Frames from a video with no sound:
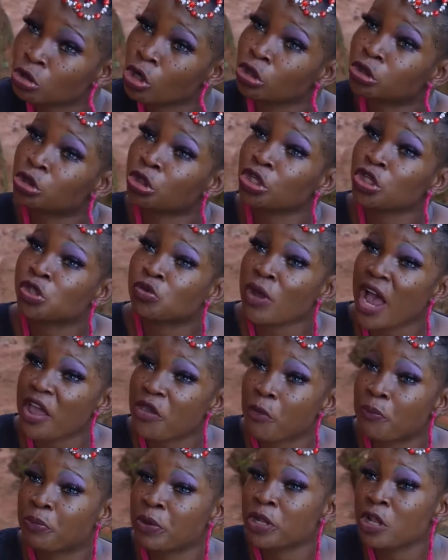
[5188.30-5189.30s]
to choose
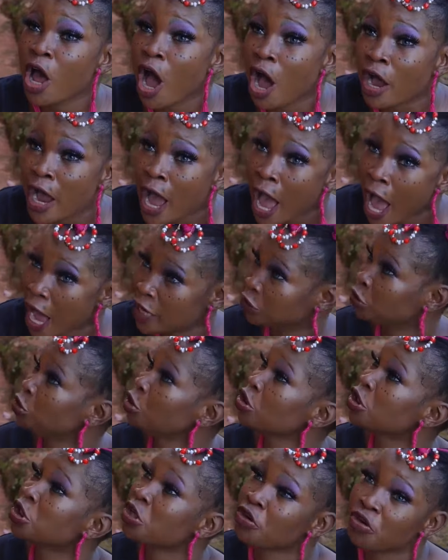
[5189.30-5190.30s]
where you belong and
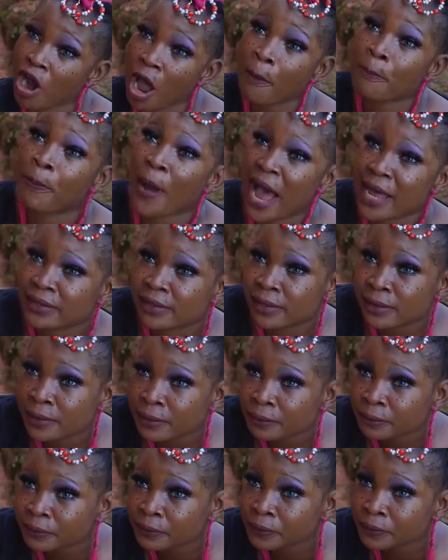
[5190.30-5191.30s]
choose the wrong path.